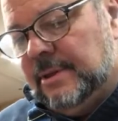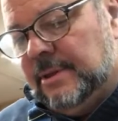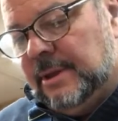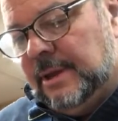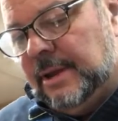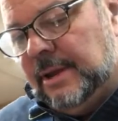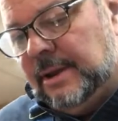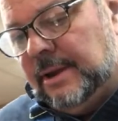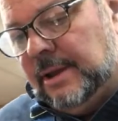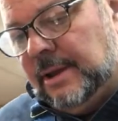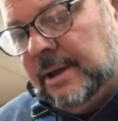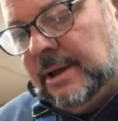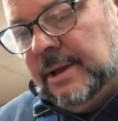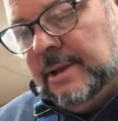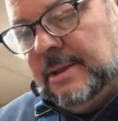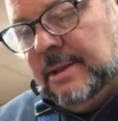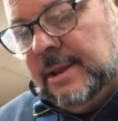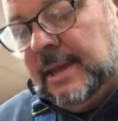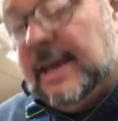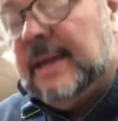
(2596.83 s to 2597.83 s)
And
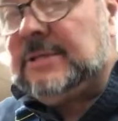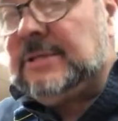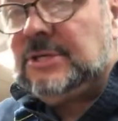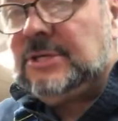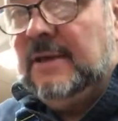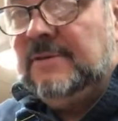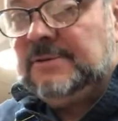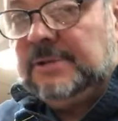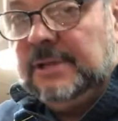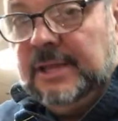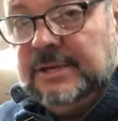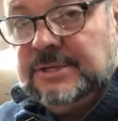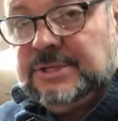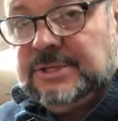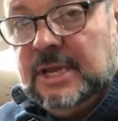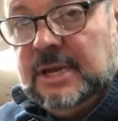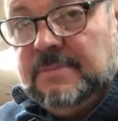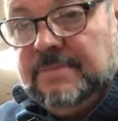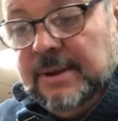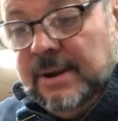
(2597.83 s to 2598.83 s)
that saves a lot of
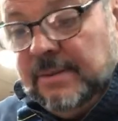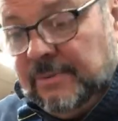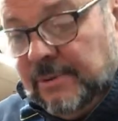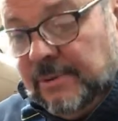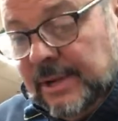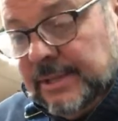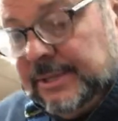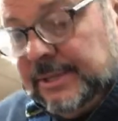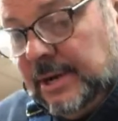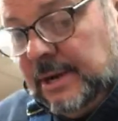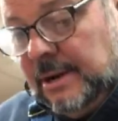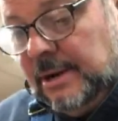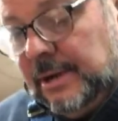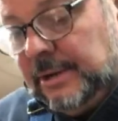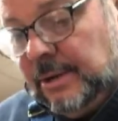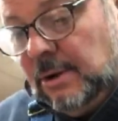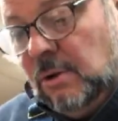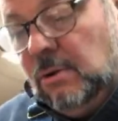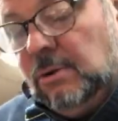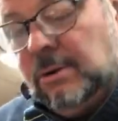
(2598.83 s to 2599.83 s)
sandpaper right there,
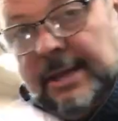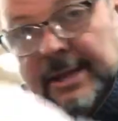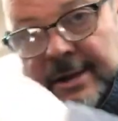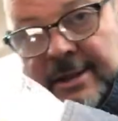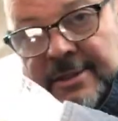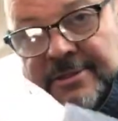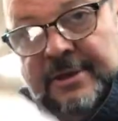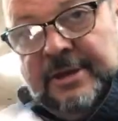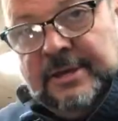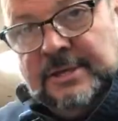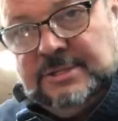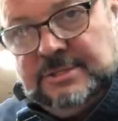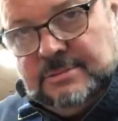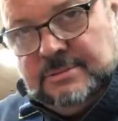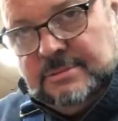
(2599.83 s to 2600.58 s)
and a whole lot of this.